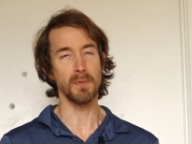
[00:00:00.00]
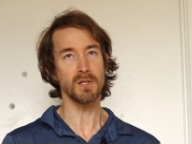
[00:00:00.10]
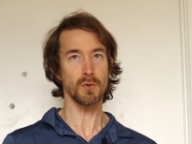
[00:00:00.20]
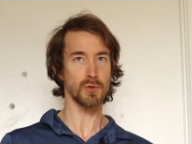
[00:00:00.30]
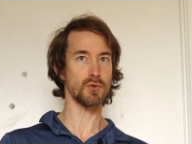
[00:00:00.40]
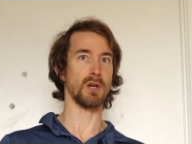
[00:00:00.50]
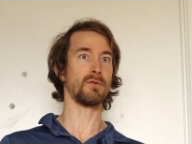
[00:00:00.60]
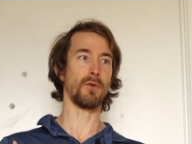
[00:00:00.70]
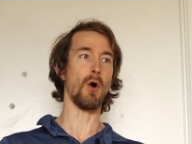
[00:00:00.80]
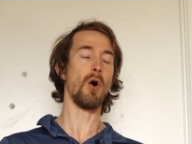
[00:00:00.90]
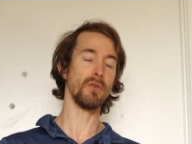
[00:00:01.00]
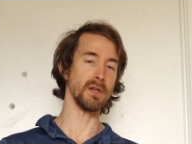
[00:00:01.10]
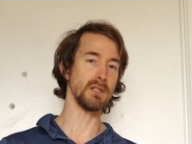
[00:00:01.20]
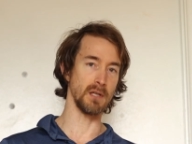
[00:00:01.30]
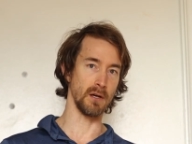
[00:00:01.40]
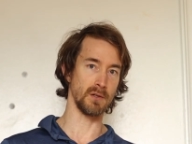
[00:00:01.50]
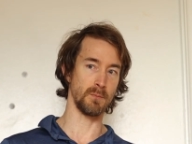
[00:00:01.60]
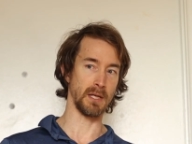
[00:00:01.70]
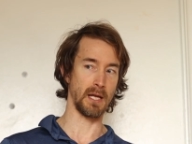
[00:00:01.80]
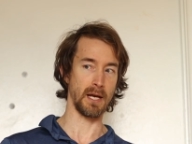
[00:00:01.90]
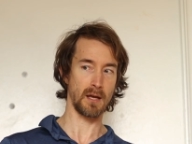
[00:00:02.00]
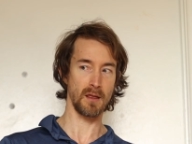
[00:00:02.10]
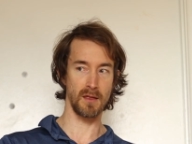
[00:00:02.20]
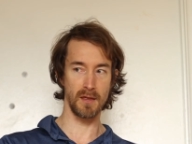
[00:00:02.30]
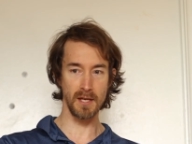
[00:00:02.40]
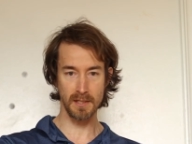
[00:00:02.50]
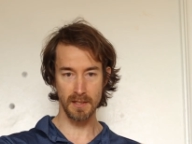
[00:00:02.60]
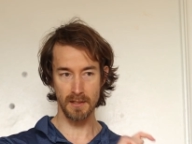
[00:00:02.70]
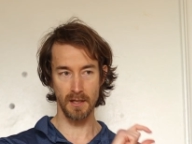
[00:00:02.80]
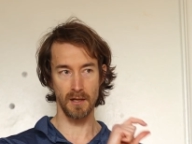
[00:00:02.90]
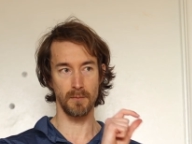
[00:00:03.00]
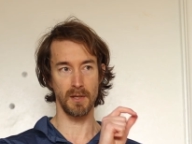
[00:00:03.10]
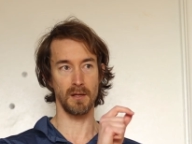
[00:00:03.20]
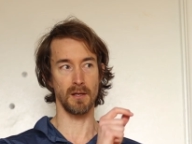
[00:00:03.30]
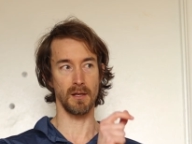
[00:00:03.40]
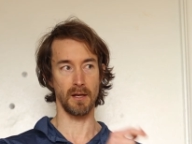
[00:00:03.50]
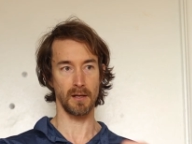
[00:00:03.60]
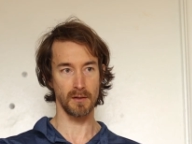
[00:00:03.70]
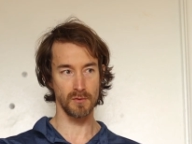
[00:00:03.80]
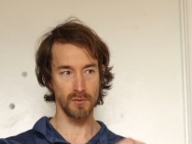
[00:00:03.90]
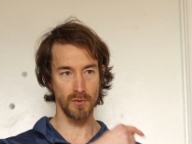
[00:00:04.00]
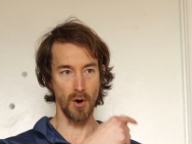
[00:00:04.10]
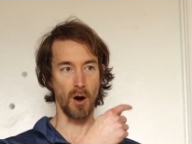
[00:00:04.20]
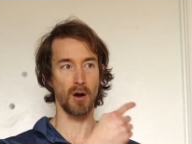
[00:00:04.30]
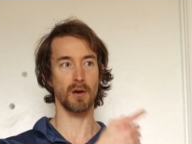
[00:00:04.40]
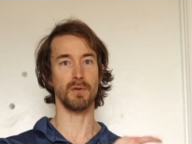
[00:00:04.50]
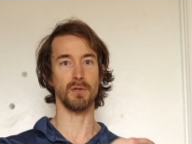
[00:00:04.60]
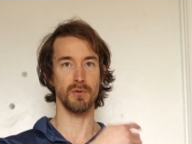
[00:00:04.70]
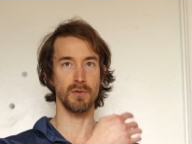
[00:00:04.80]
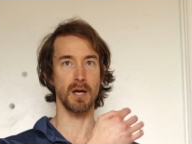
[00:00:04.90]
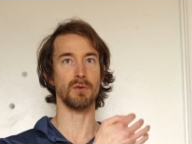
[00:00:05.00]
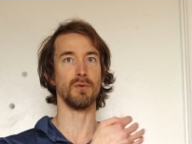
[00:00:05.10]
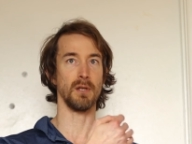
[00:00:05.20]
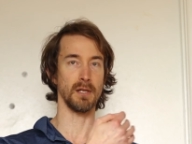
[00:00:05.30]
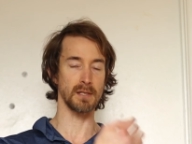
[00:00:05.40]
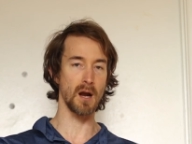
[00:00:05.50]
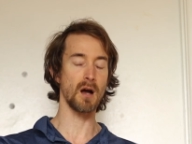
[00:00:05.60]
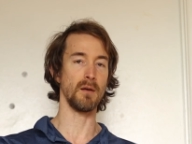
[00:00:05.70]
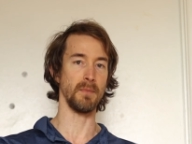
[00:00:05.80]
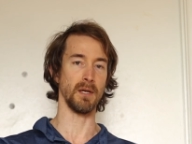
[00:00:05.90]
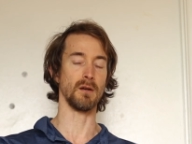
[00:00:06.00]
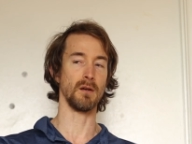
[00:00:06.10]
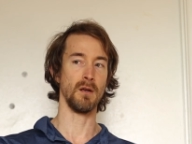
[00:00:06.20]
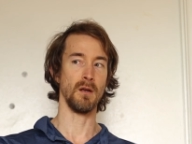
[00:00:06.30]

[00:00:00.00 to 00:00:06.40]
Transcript: be so strict for all these years, but like, this is going to be the arc, the trajectory that's coming.